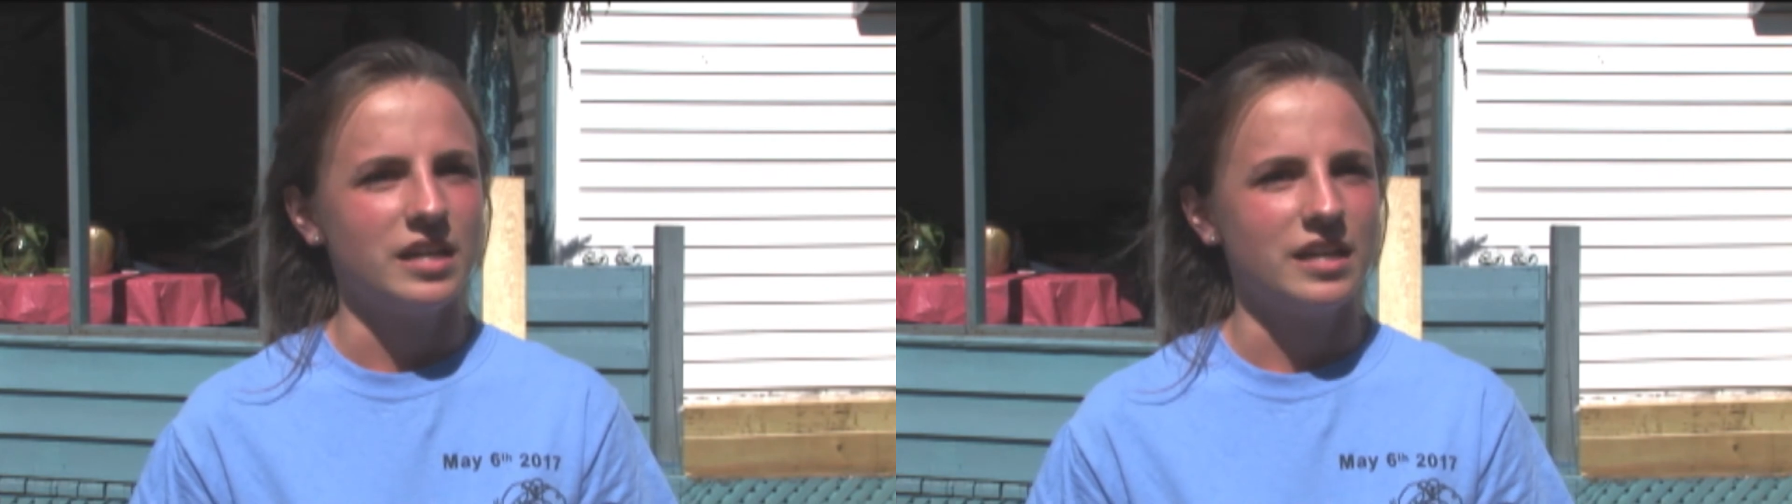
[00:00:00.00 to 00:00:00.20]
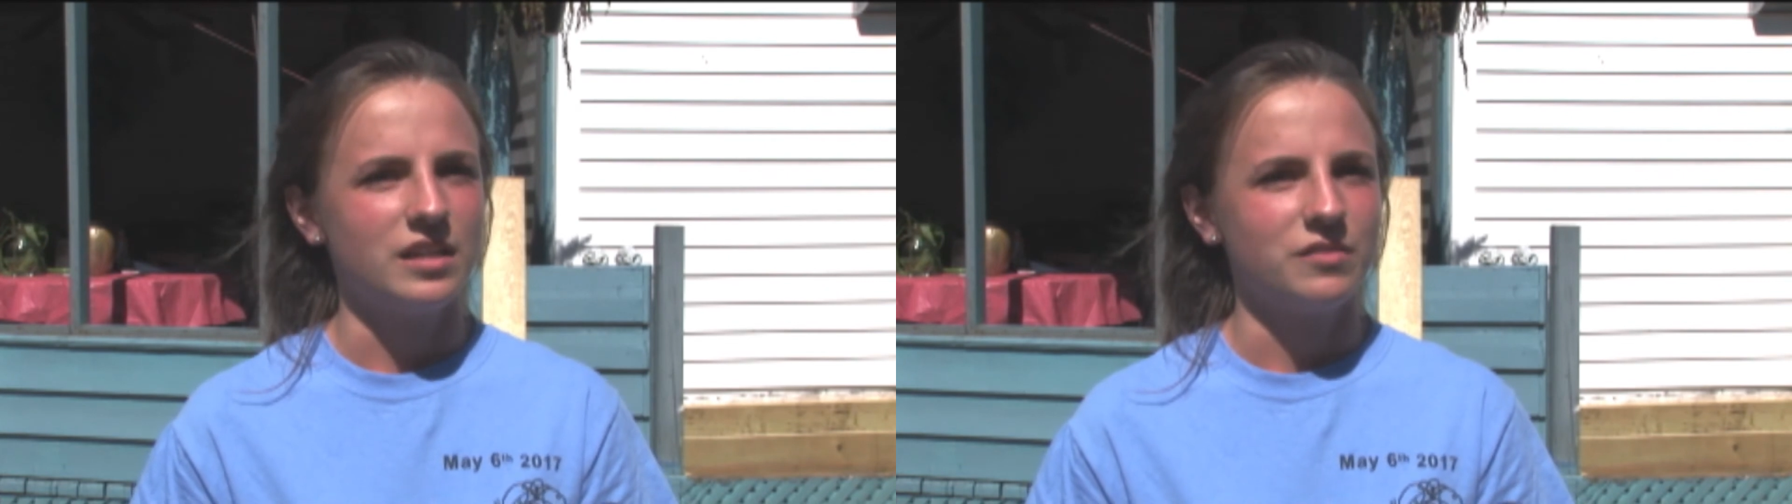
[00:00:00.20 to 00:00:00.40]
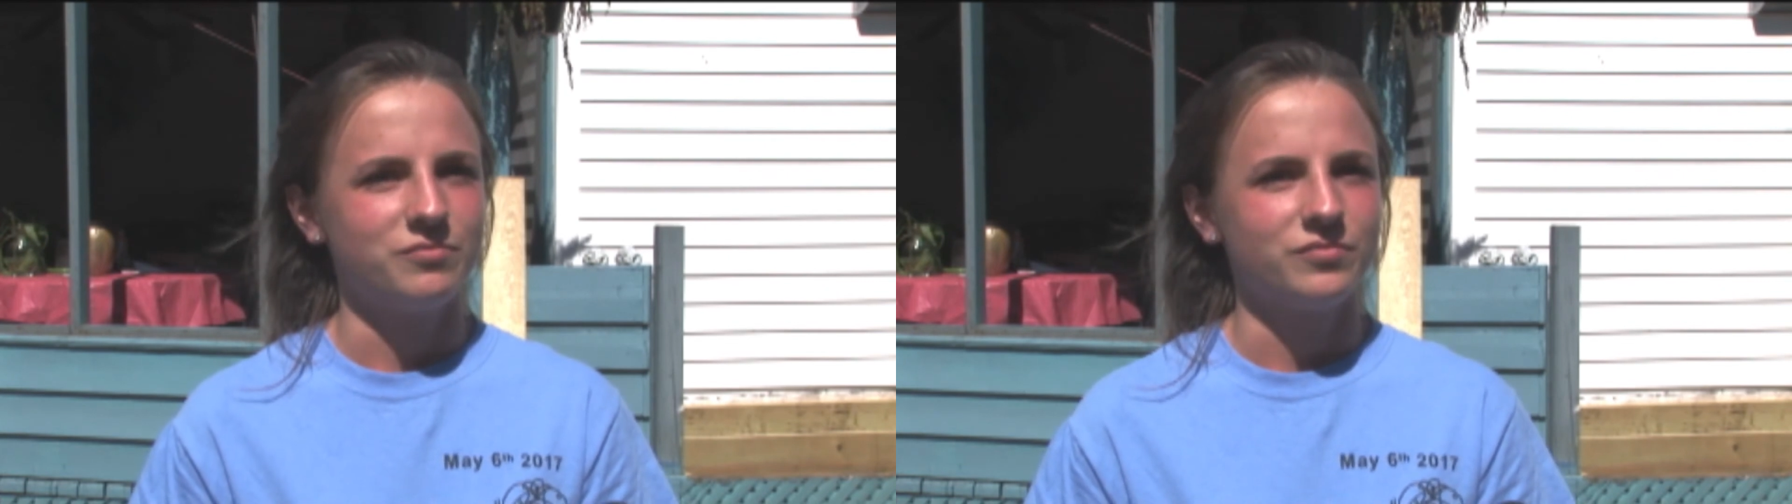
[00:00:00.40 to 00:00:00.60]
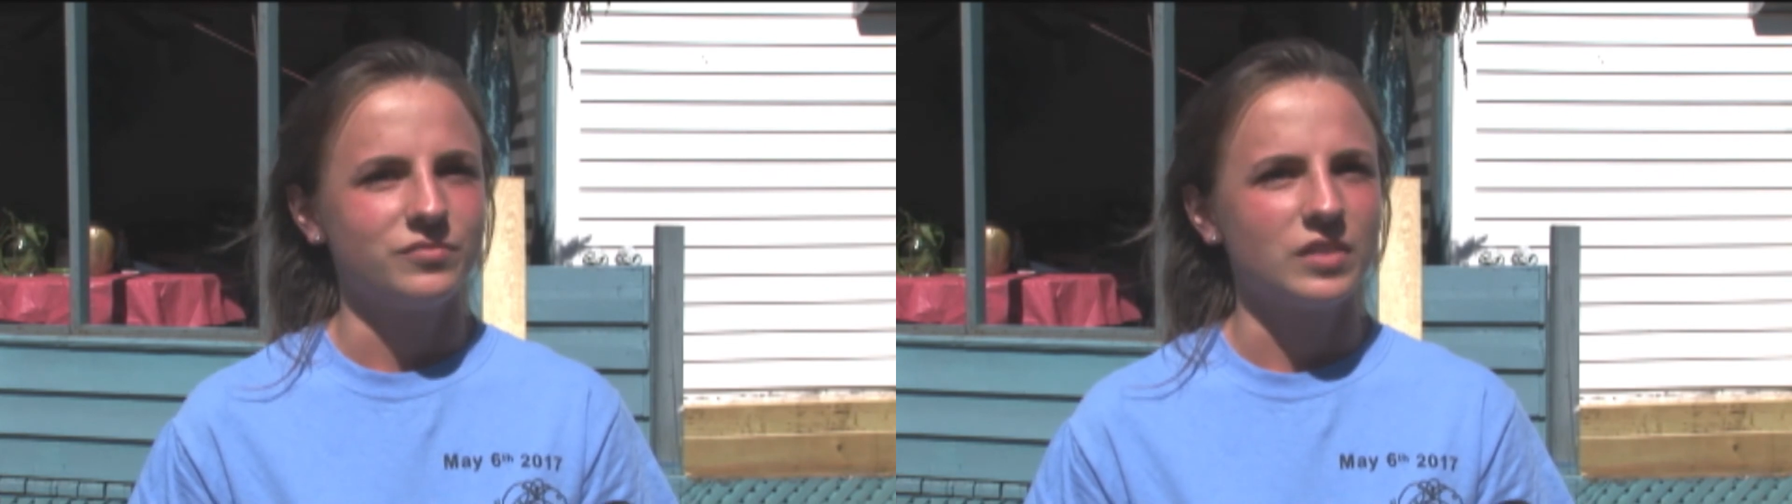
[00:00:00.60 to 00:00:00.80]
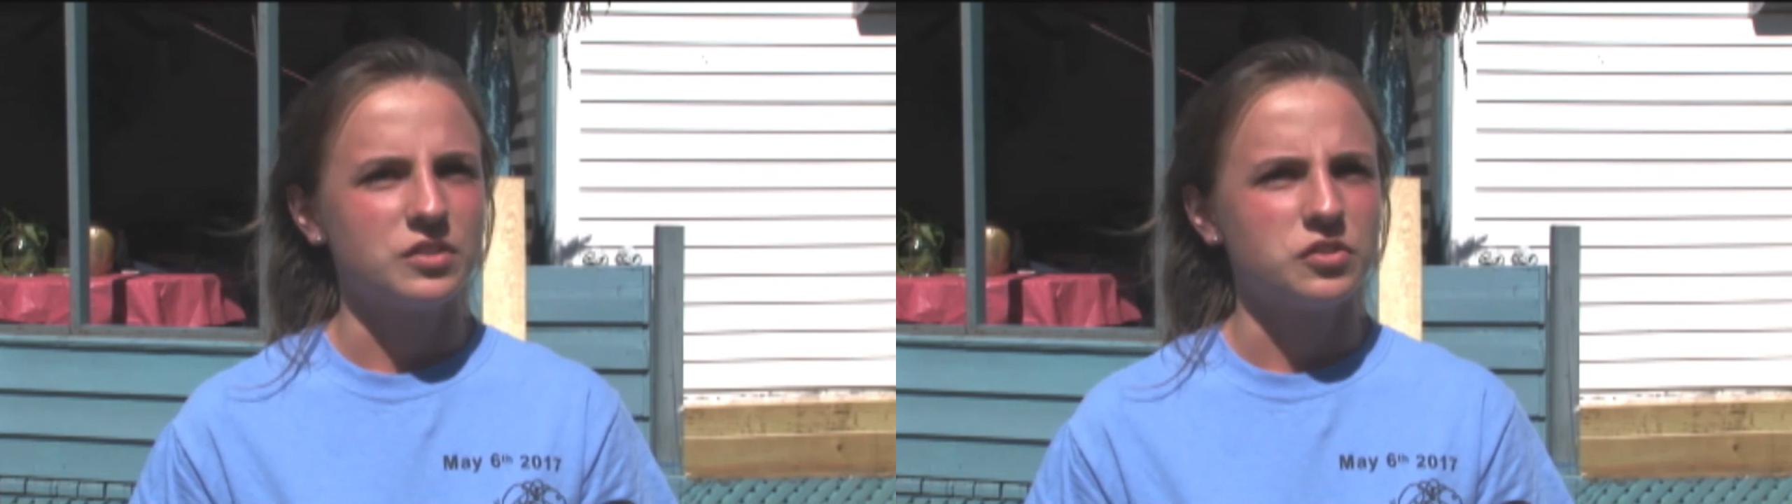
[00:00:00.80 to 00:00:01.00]
It
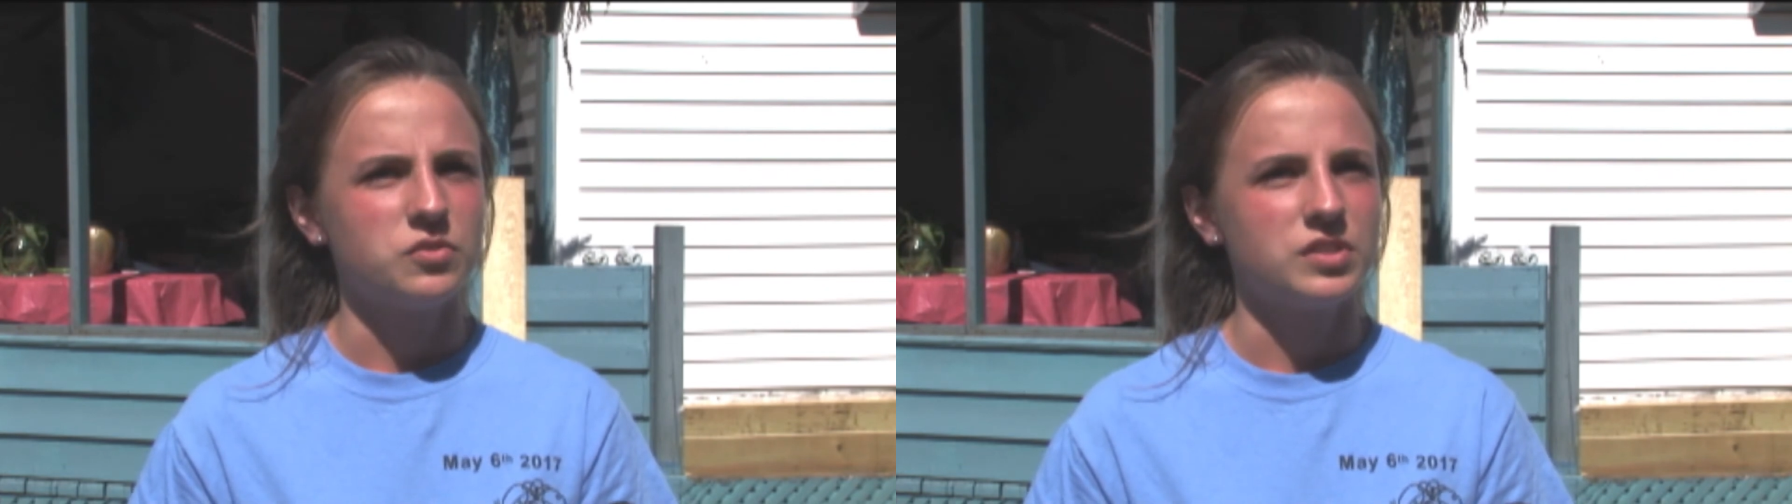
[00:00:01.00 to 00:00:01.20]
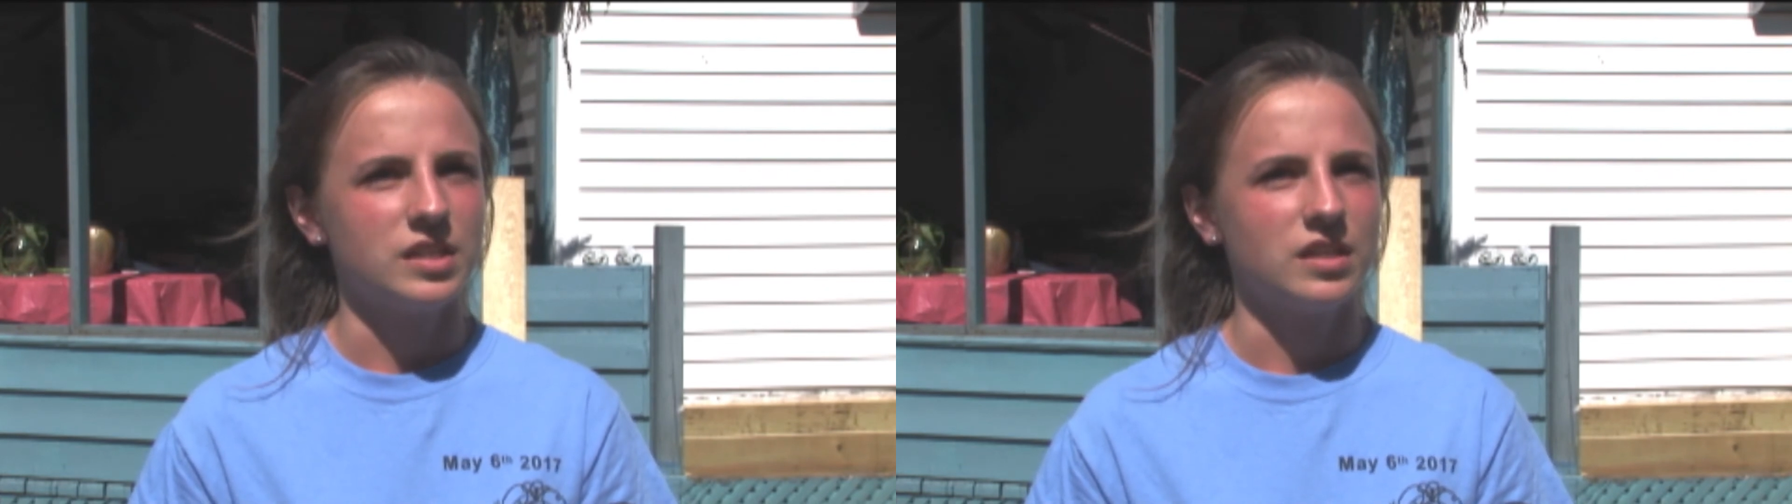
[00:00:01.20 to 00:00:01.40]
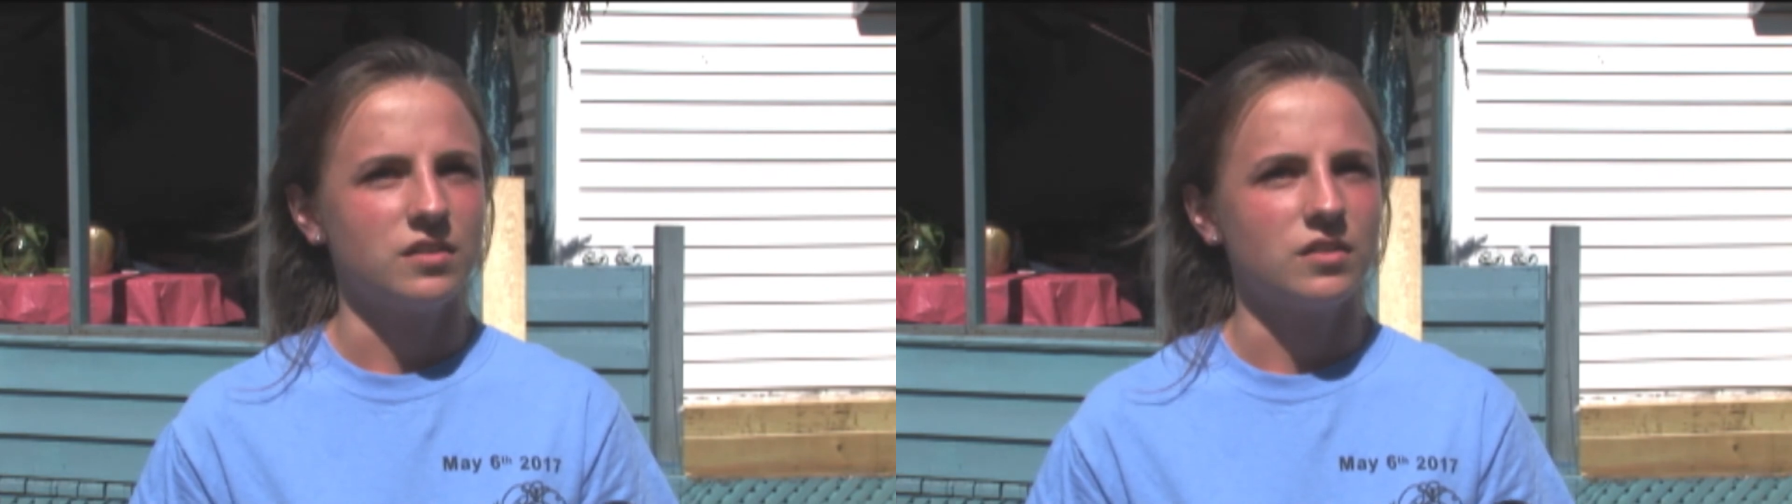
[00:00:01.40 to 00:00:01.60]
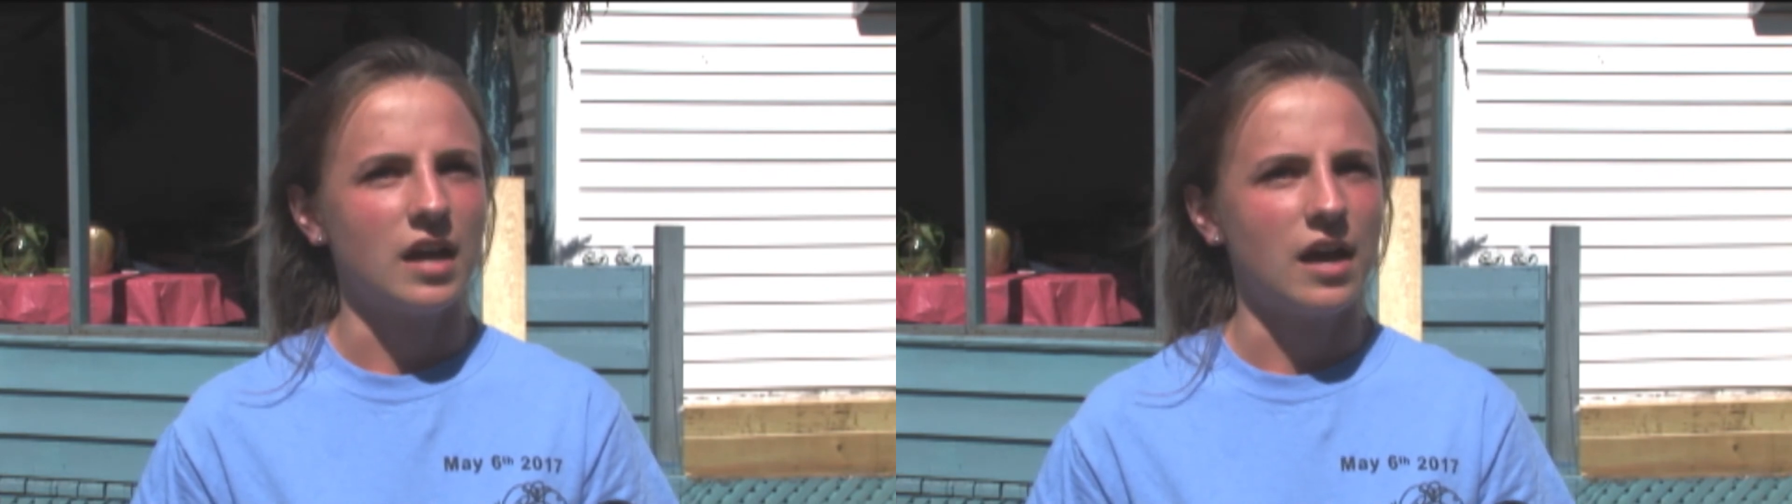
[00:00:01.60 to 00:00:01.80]
lets you see the